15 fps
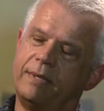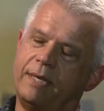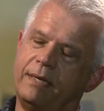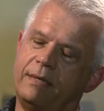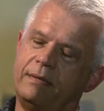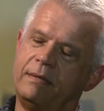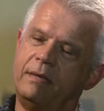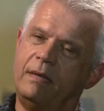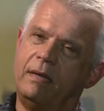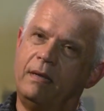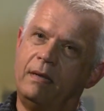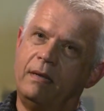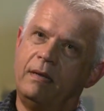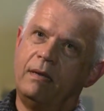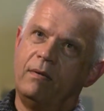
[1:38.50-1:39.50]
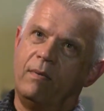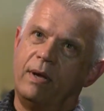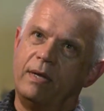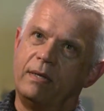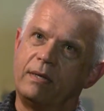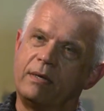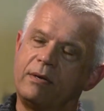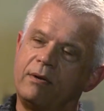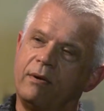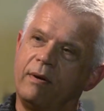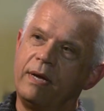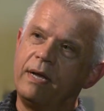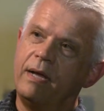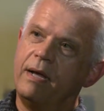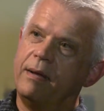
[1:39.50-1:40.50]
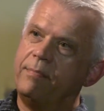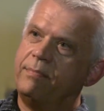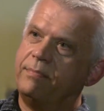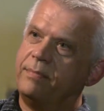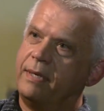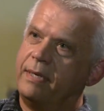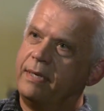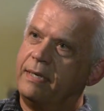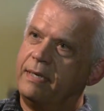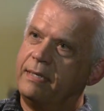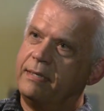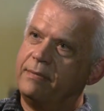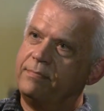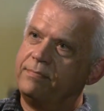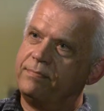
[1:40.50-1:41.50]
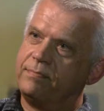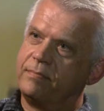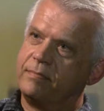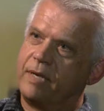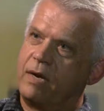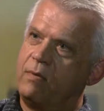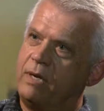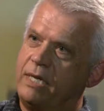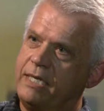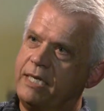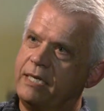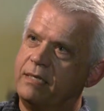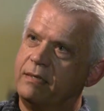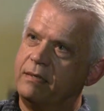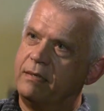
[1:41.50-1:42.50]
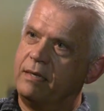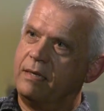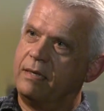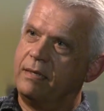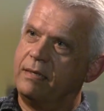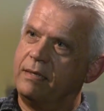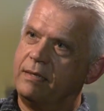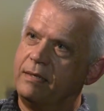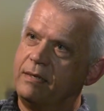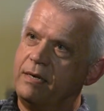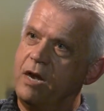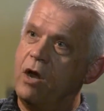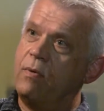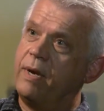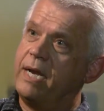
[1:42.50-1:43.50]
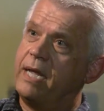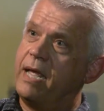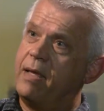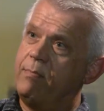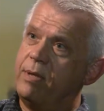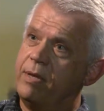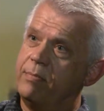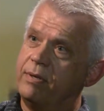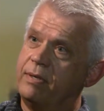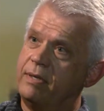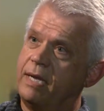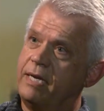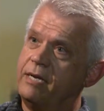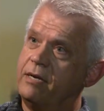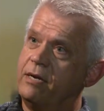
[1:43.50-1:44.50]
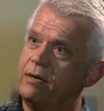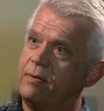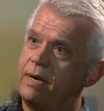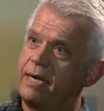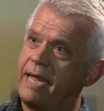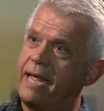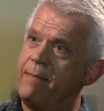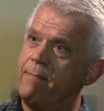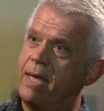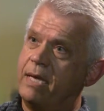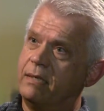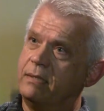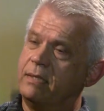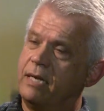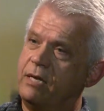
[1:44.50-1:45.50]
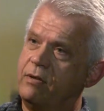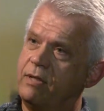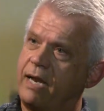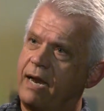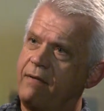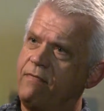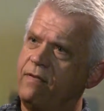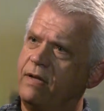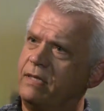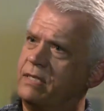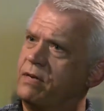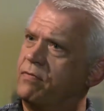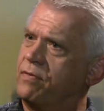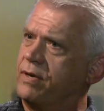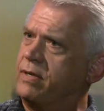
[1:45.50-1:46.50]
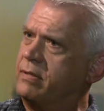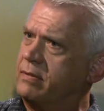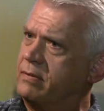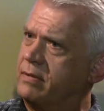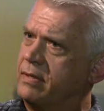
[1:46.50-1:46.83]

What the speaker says: Yeah. Well, growing up, I really didn't know any gay people. I didn't know what gay meant. I knew that I felt different.